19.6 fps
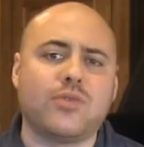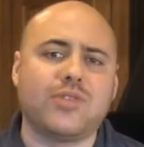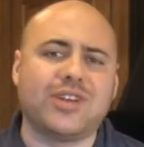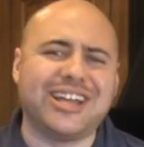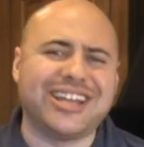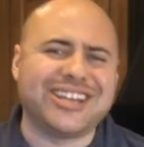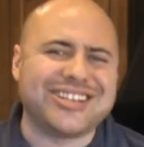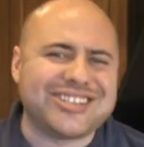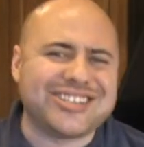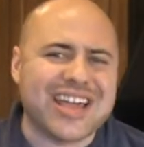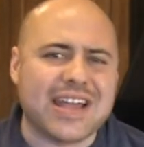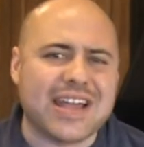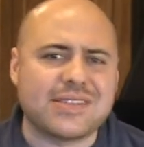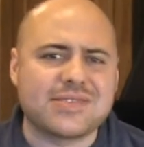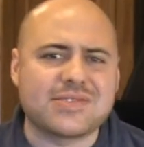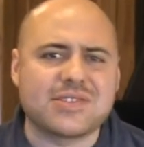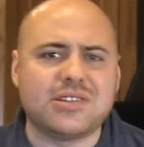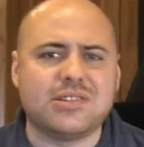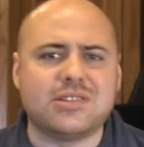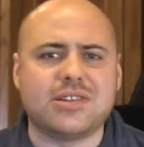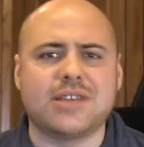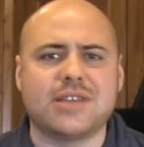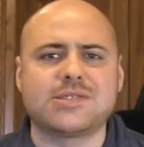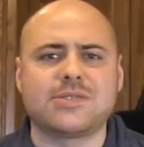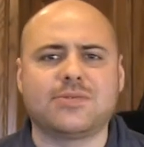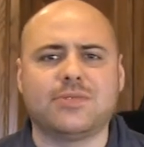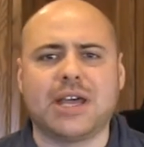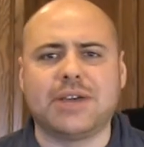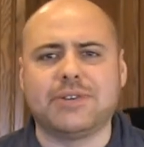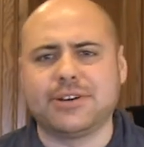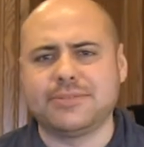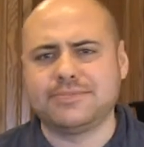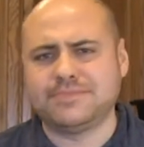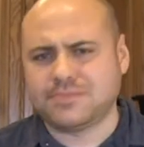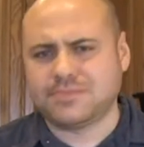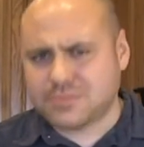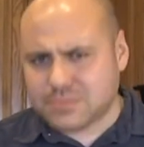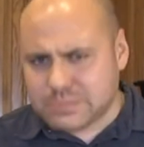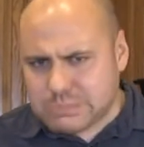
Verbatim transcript: of an intense, condensed flavor